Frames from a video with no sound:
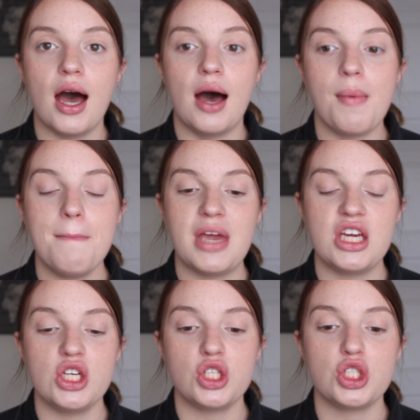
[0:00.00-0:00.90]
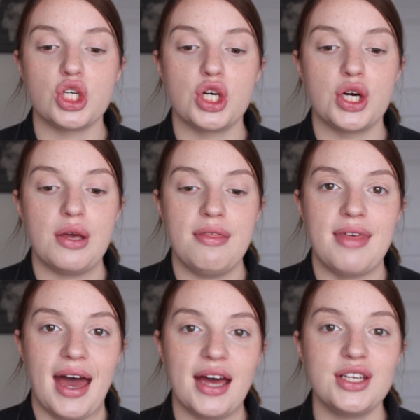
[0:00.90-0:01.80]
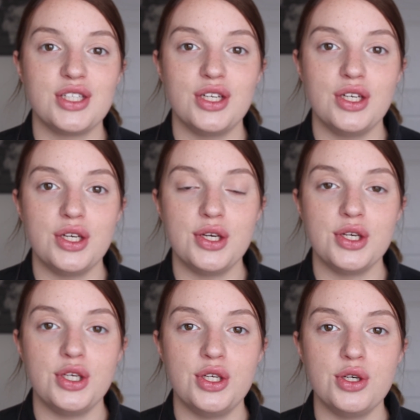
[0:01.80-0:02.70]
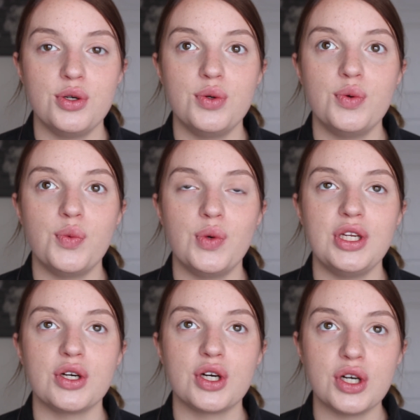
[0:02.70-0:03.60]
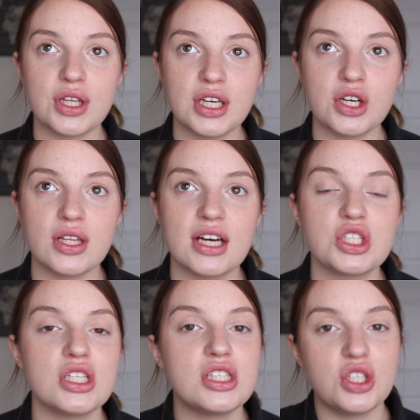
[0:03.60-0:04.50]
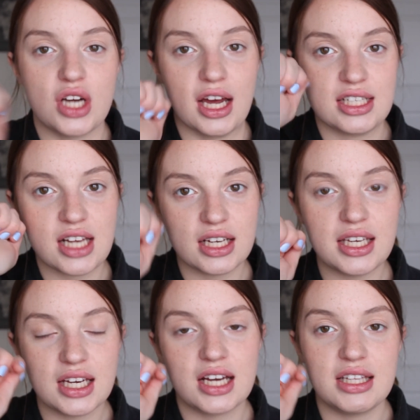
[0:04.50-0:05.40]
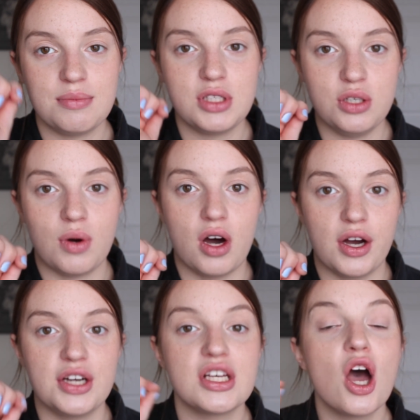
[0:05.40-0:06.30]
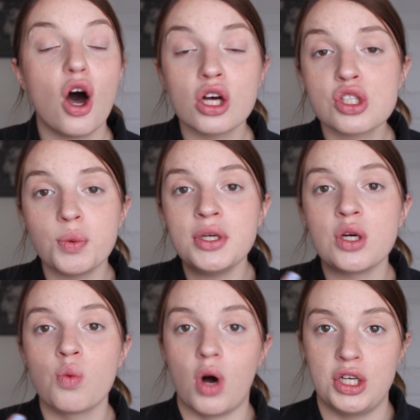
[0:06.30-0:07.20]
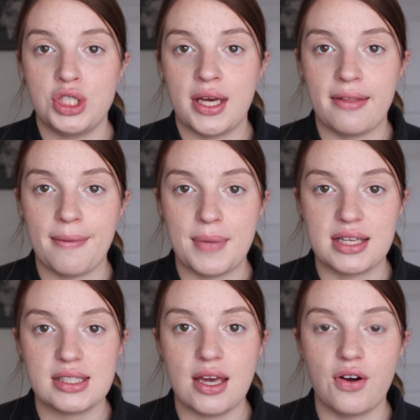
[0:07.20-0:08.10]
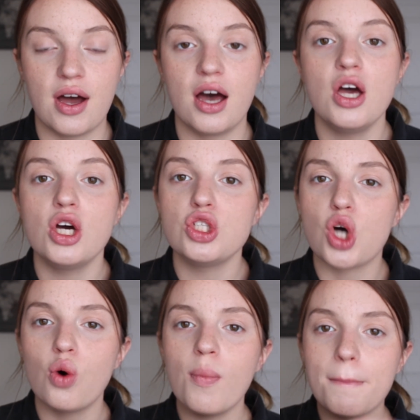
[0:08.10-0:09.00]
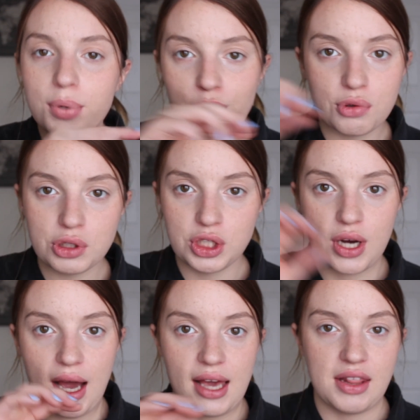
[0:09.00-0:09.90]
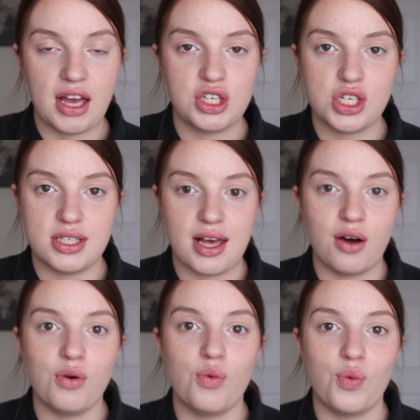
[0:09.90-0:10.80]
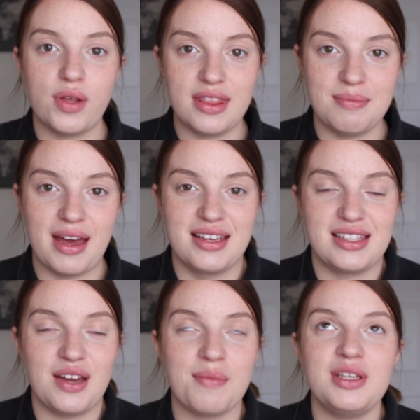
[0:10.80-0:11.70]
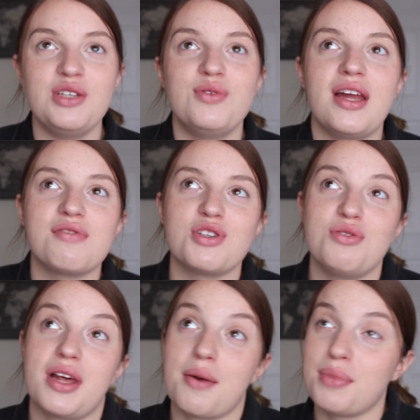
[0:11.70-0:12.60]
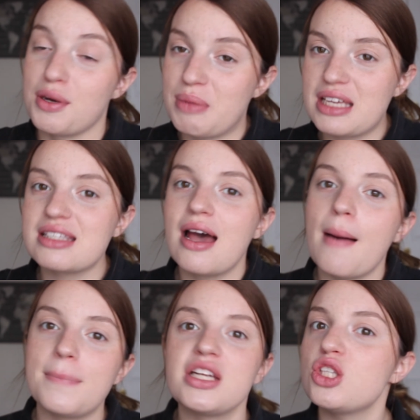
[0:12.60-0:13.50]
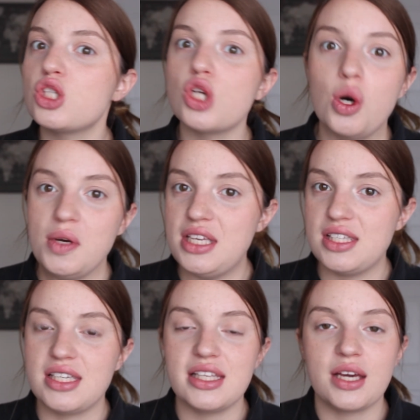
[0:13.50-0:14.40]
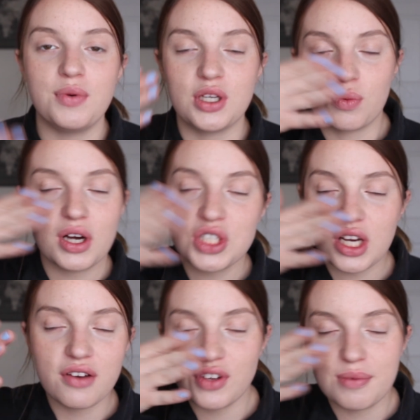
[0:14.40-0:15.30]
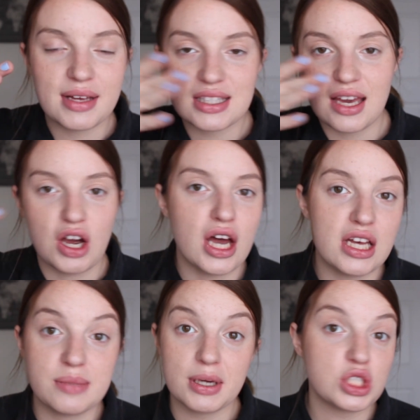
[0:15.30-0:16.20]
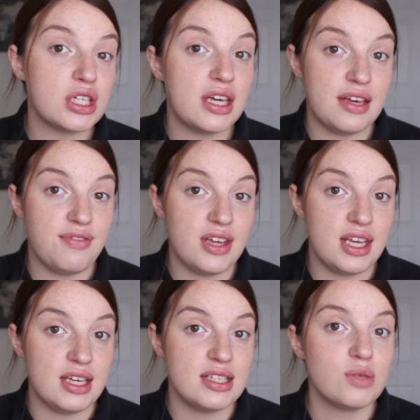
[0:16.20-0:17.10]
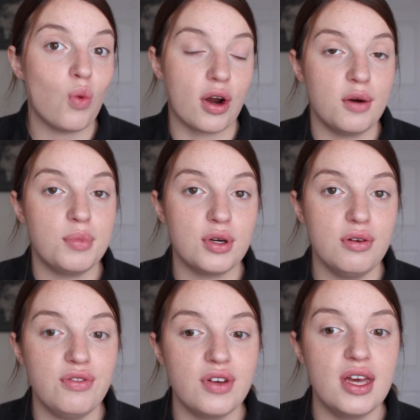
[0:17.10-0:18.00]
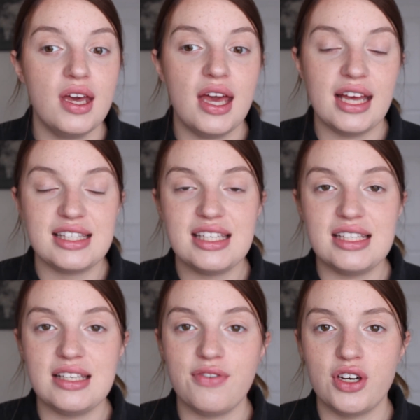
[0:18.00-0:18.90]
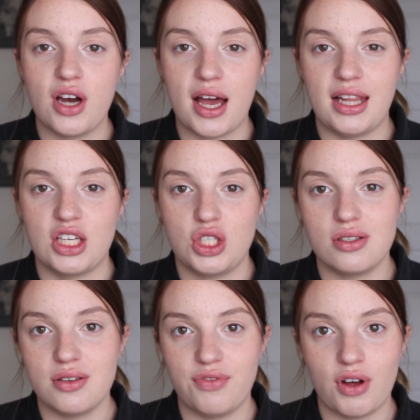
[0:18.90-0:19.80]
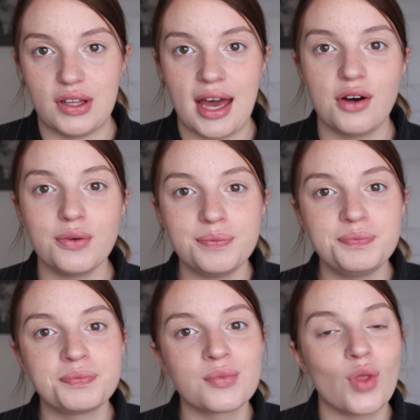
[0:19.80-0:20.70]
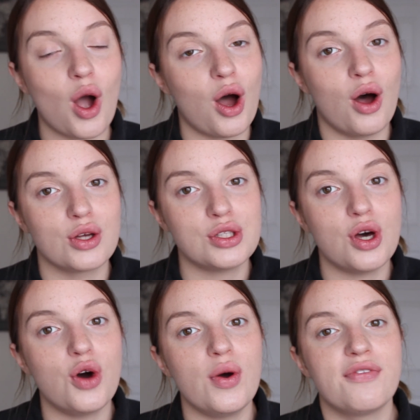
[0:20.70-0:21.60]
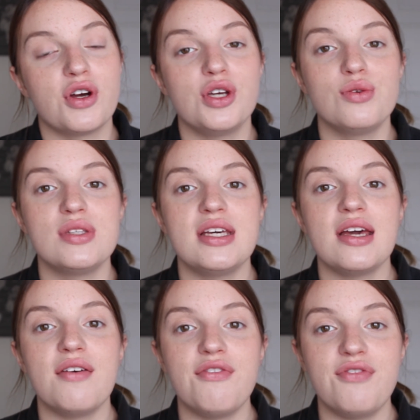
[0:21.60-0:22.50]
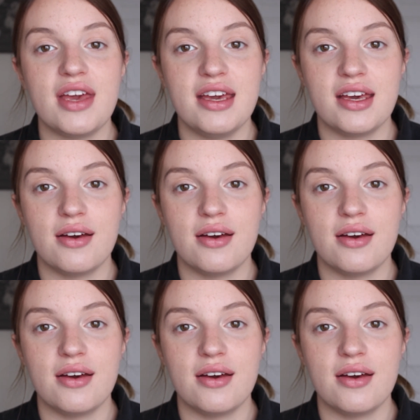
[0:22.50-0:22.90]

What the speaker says: Making sure that when you're curling your lashes, you're not tugging on them too hard. Also, when you're washing out the mascara, don't pull your eyelashes out with the mascara. I mean, you would never do that on purpose, but it's so easy. Like when you're washing off your mascara, especially if it is waterproof, it's easy for your eyelashes to fall out. Also, if you're using fake,